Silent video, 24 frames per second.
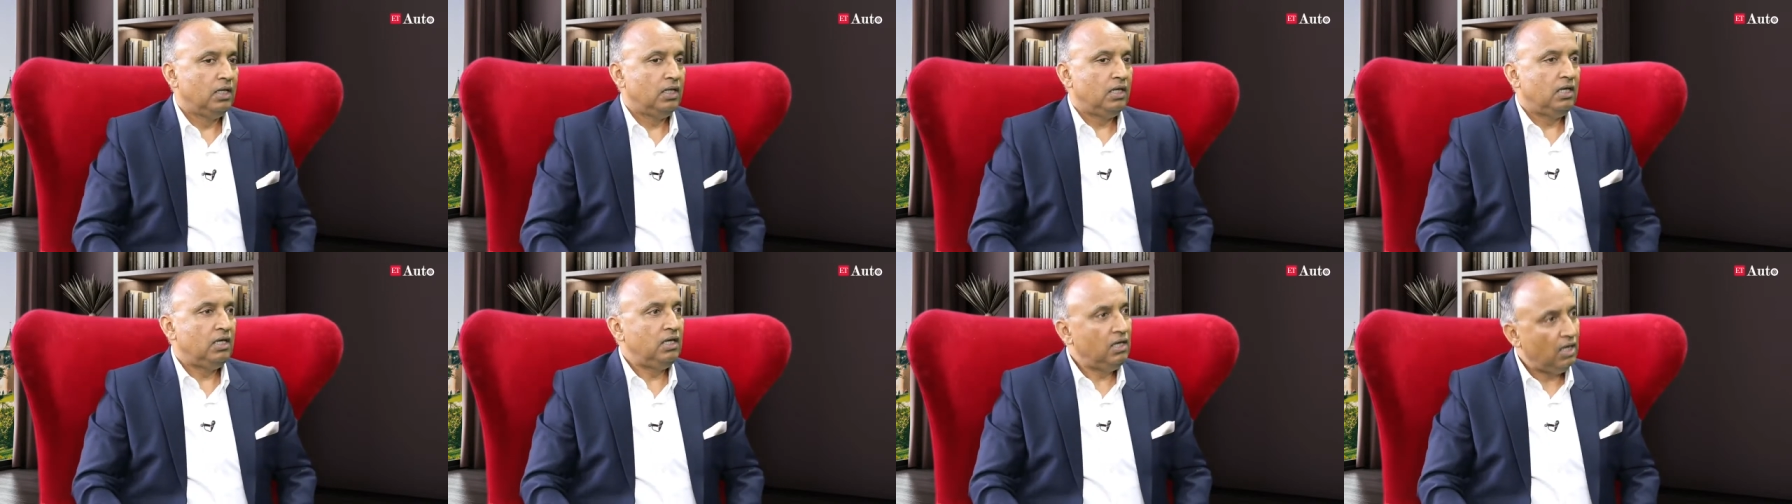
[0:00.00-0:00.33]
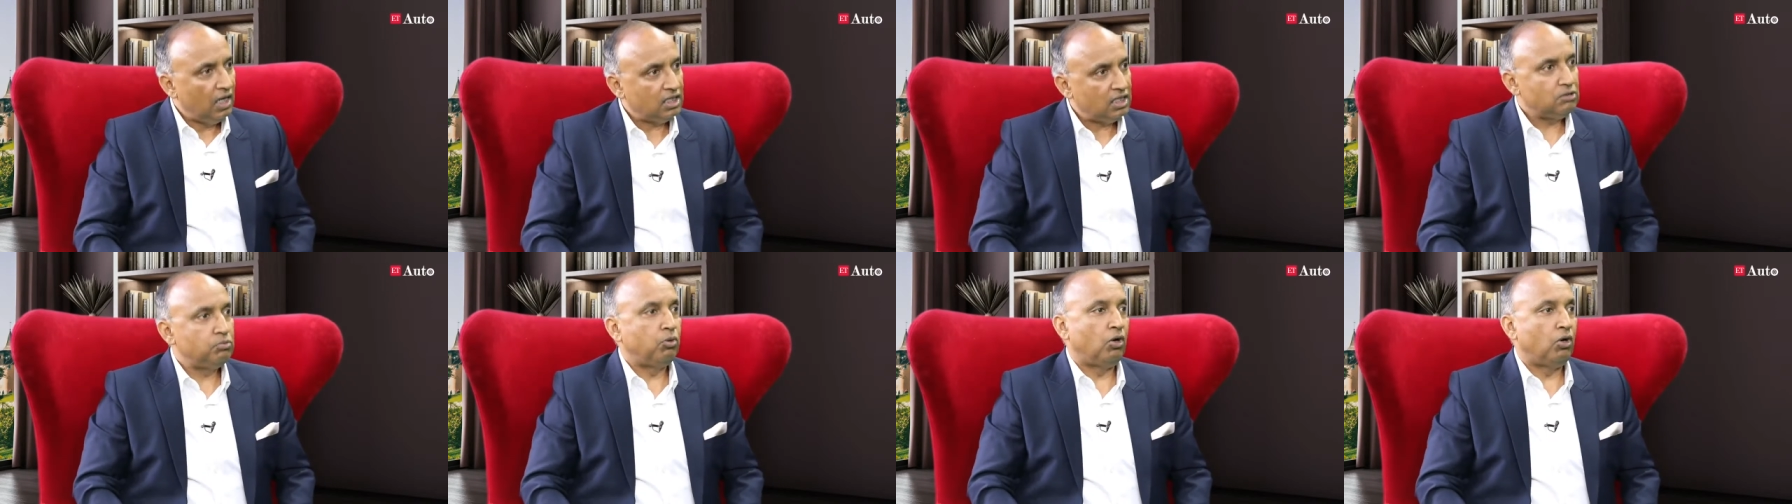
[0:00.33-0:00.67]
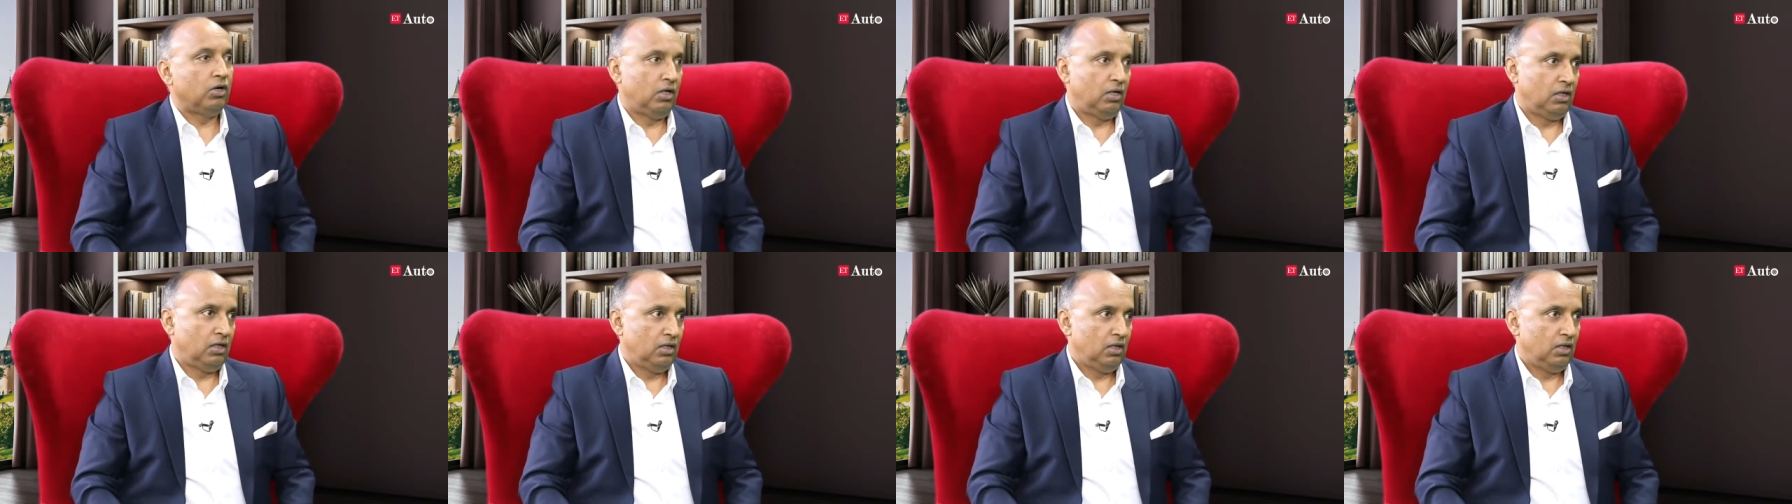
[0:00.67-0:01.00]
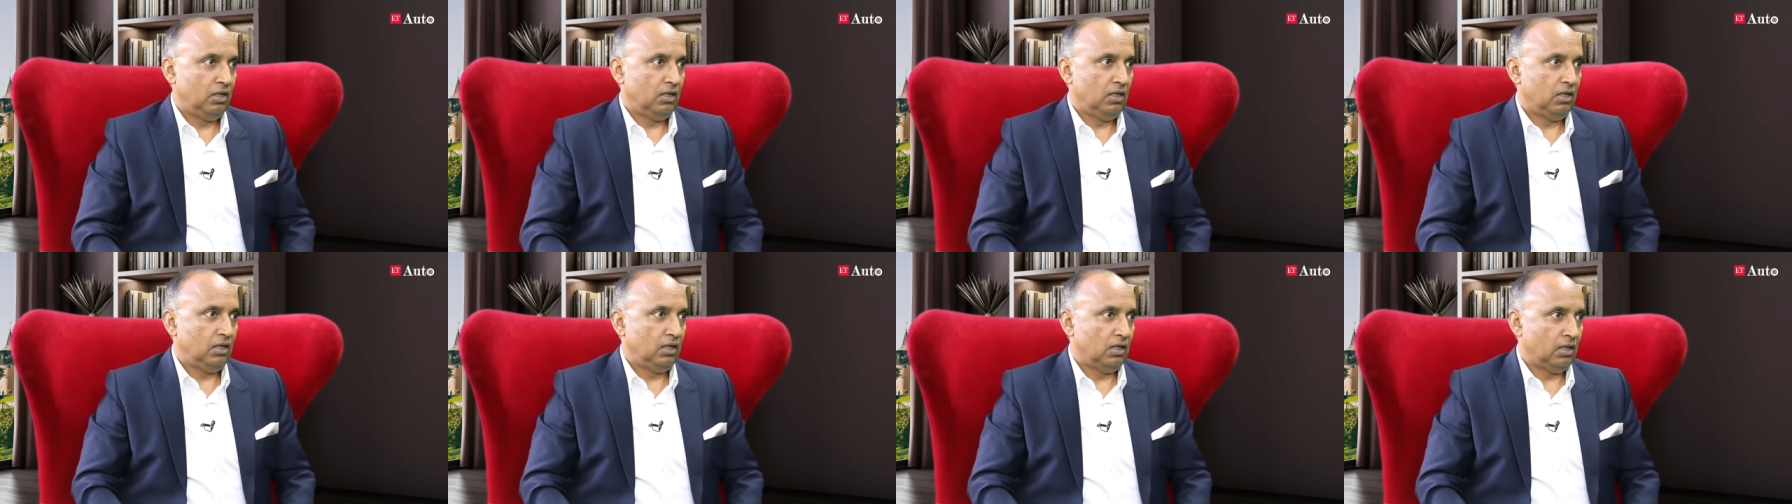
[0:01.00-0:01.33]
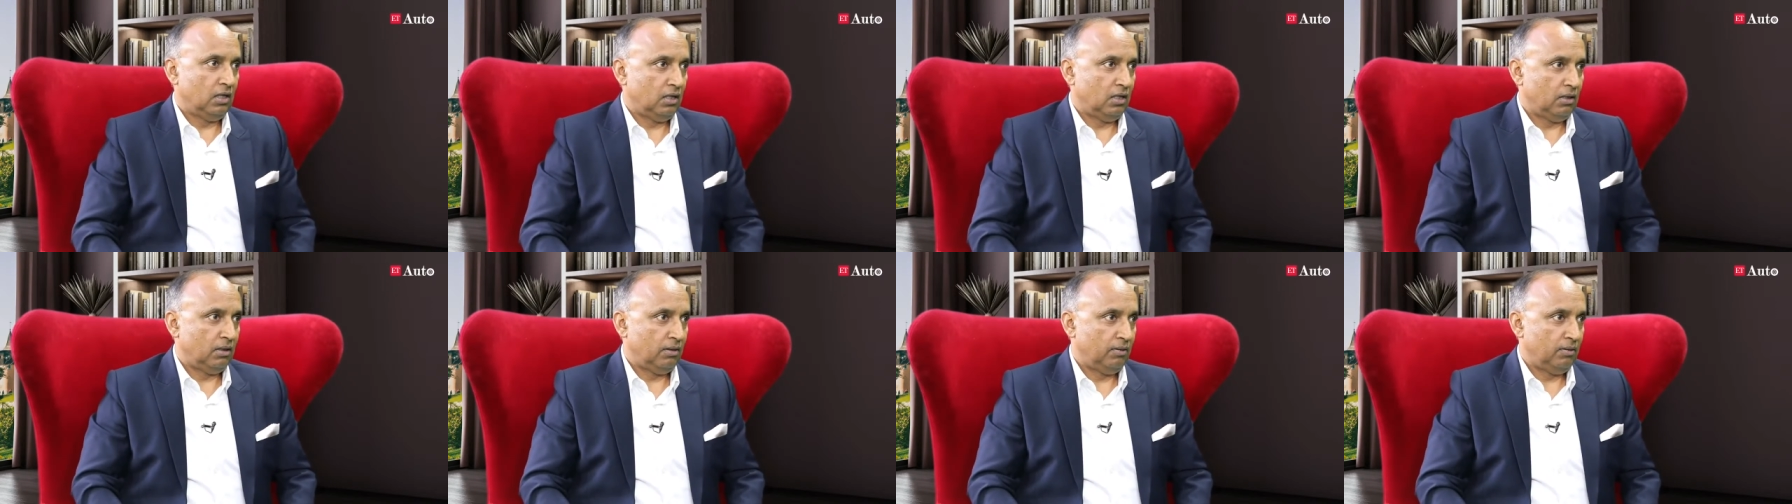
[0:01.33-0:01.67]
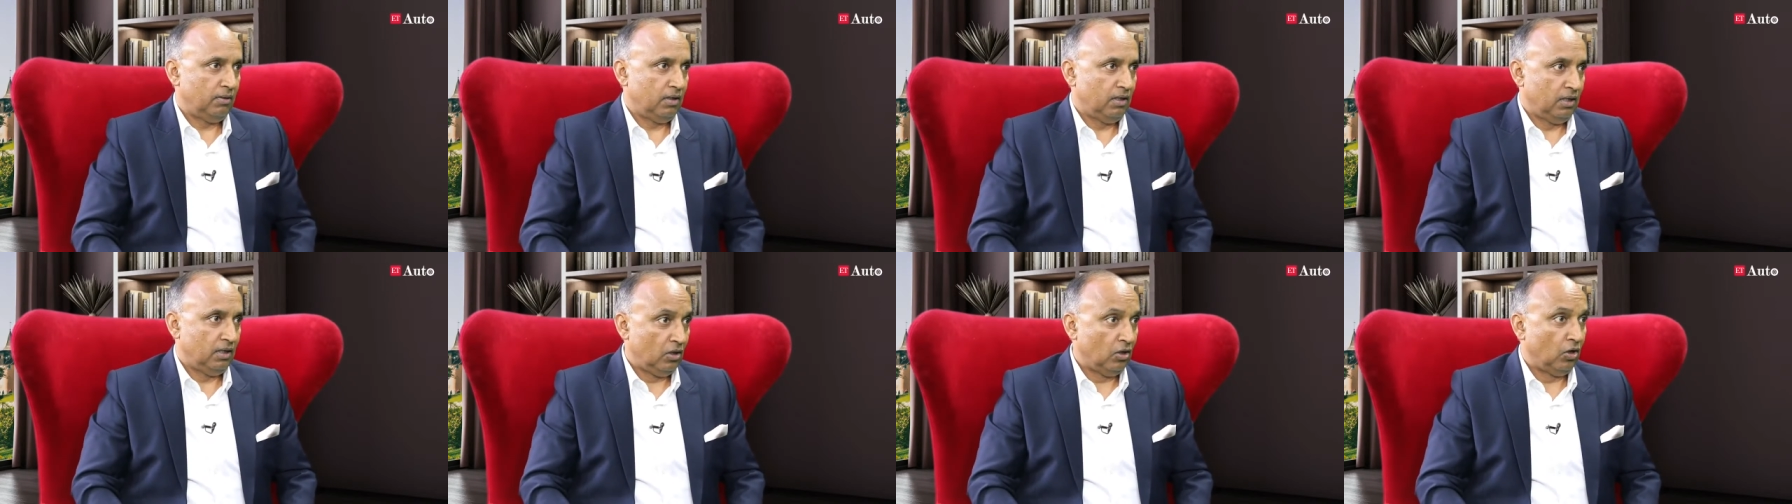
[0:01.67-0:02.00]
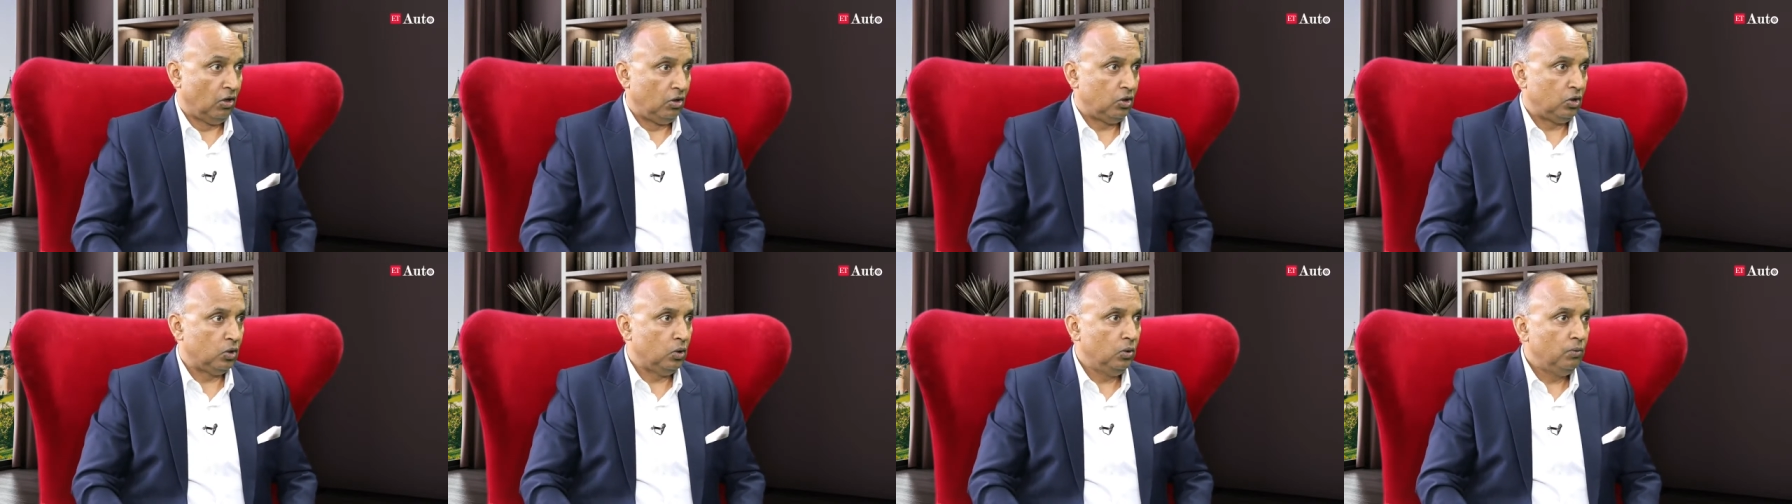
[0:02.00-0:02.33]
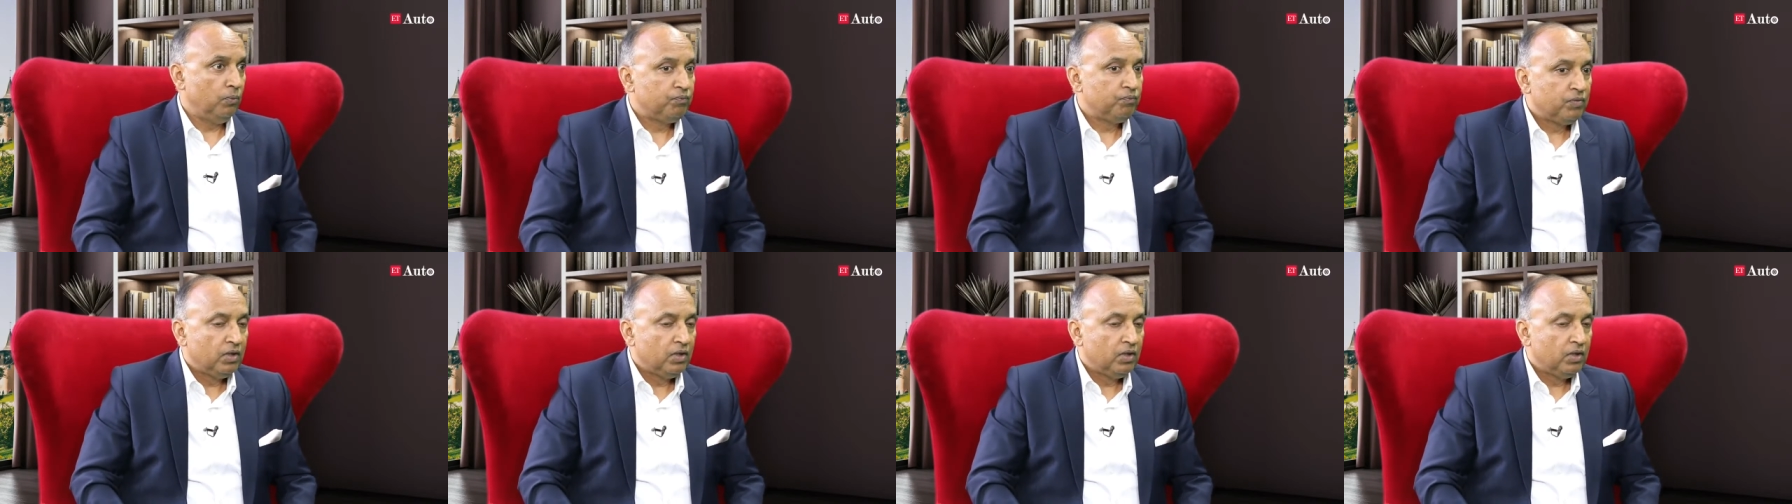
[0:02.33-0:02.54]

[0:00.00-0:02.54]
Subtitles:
He has bought an Alto,